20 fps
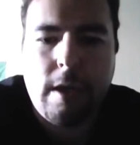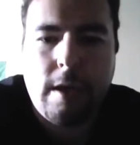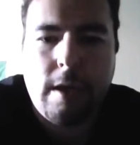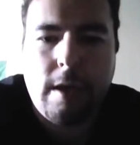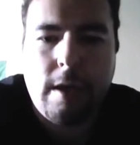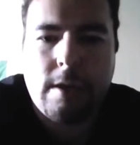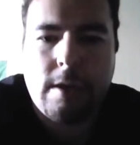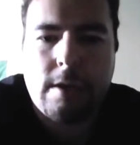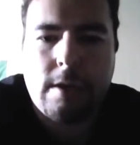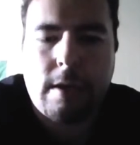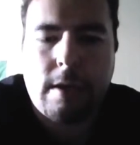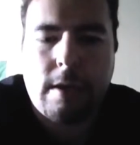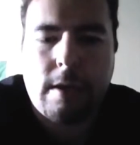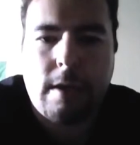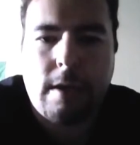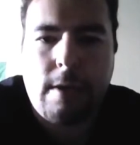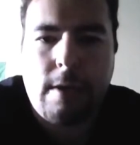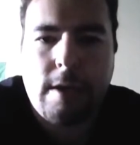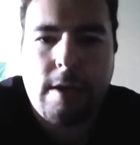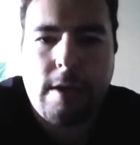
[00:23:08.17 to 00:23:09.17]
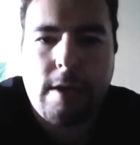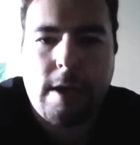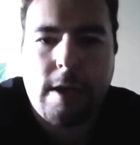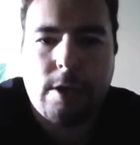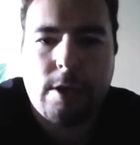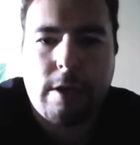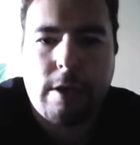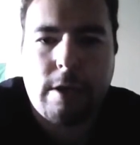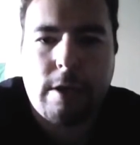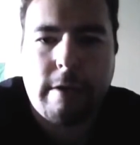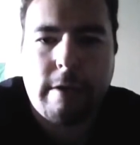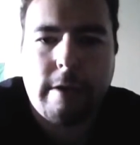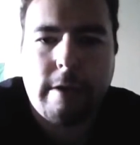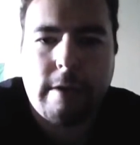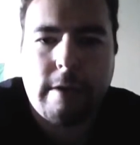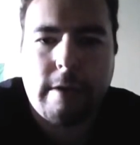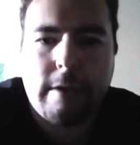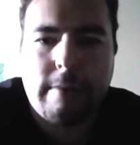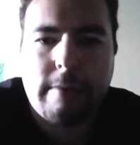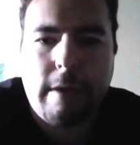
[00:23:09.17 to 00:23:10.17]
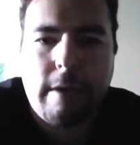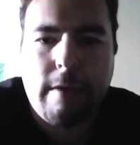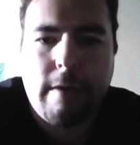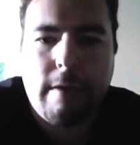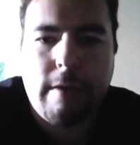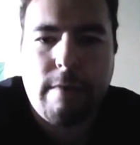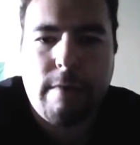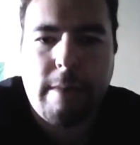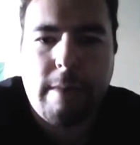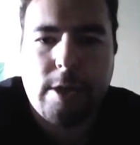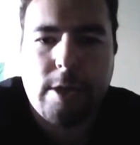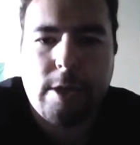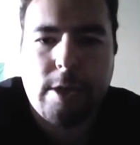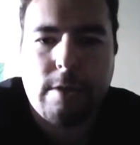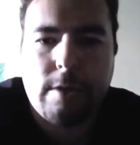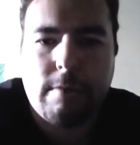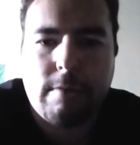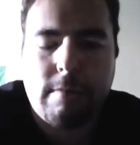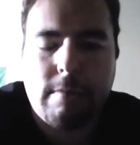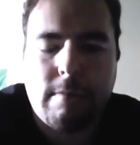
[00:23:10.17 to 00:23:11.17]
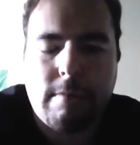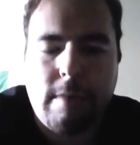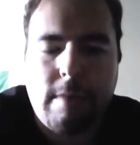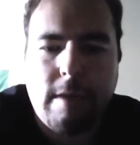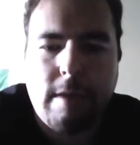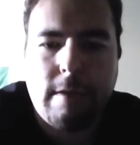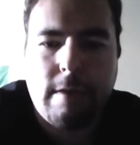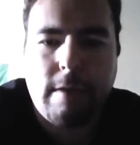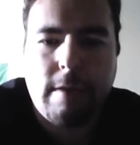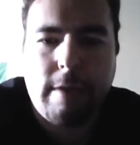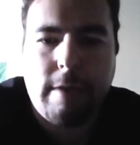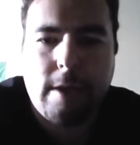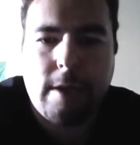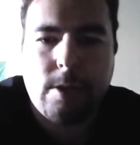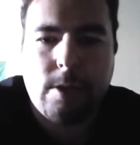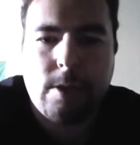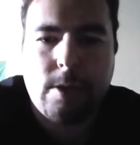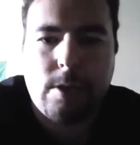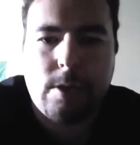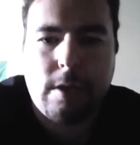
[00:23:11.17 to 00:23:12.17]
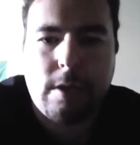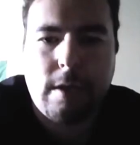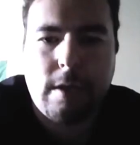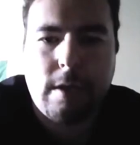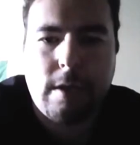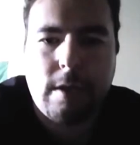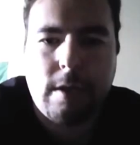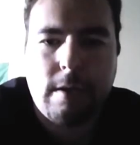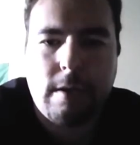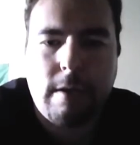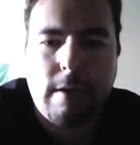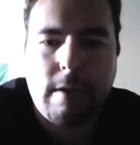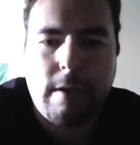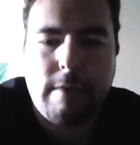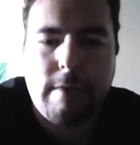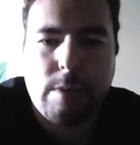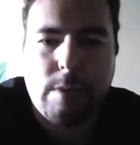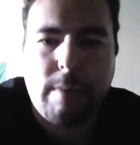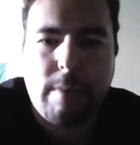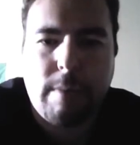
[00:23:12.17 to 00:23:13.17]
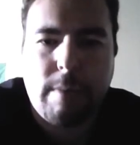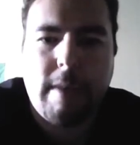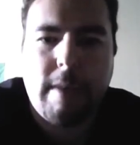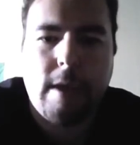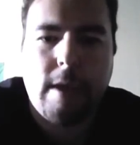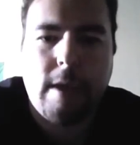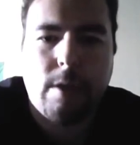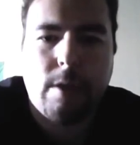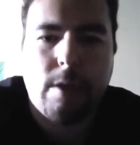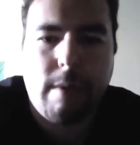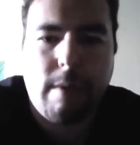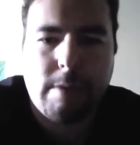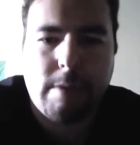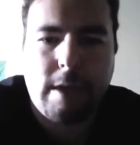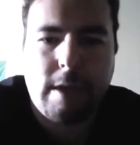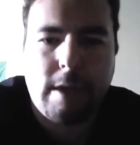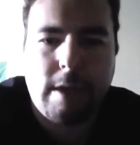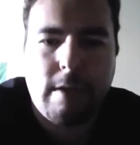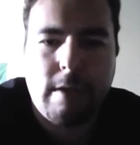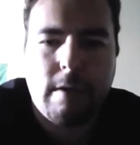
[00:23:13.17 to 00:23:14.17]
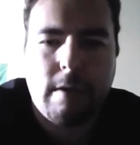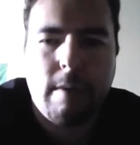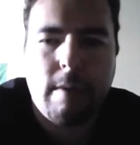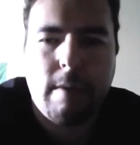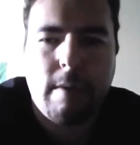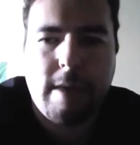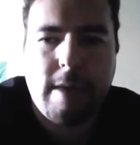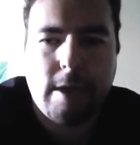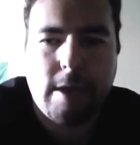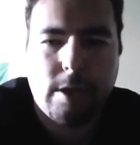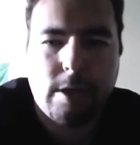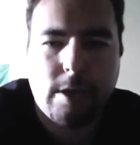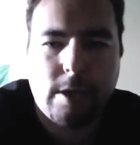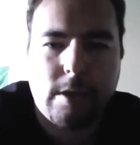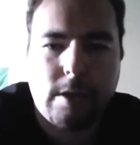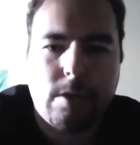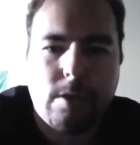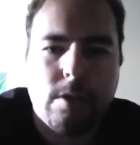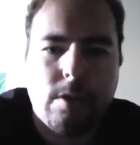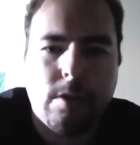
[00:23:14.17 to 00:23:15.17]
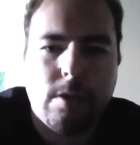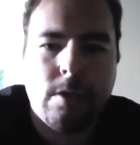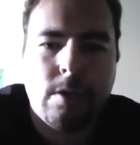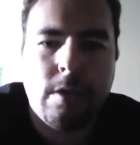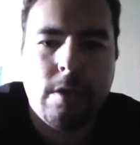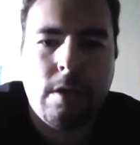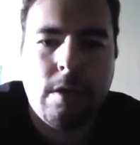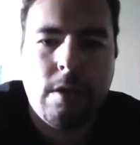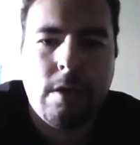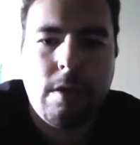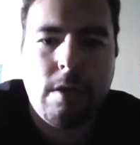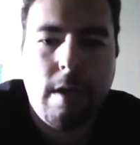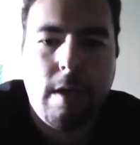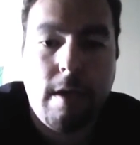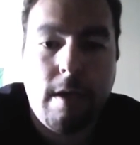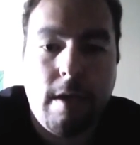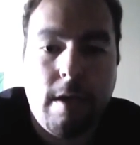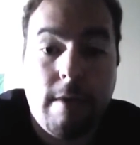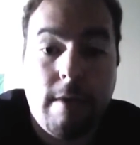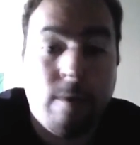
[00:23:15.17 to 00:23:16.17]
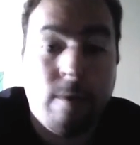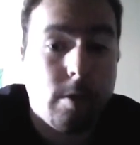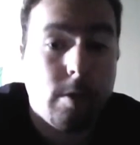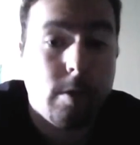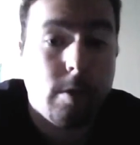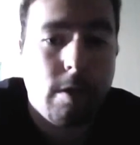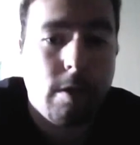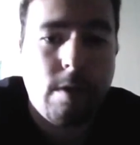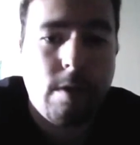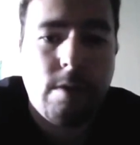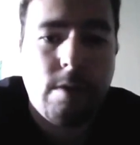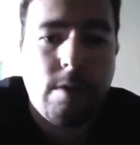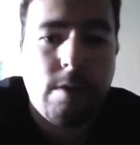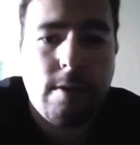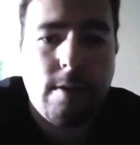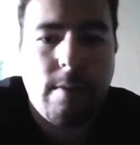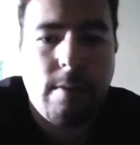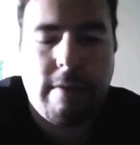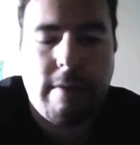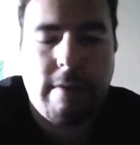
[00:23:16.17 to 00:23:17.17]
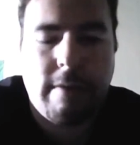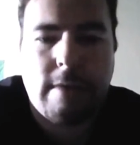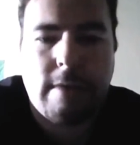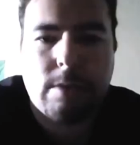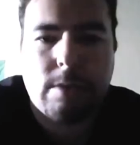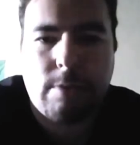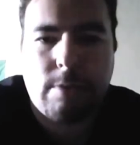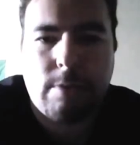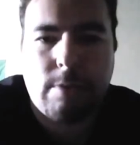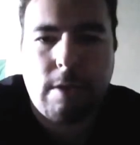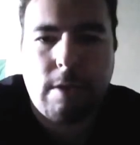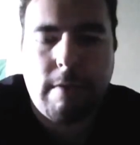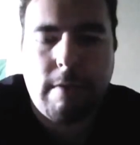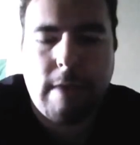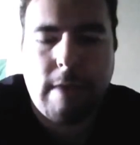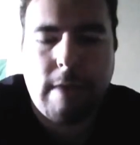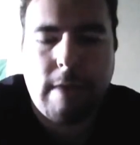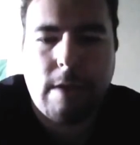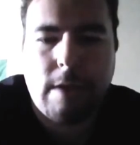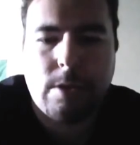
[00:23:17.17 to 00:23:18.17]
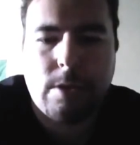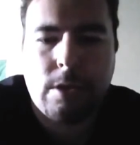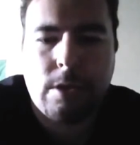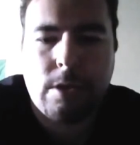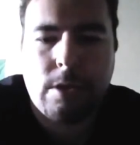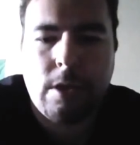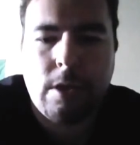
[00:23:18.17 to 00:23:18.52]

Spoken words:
And you can catch our information in the credits, our Facebook page, our website, our email address, and of course our YouTube, where we've got some really great videos.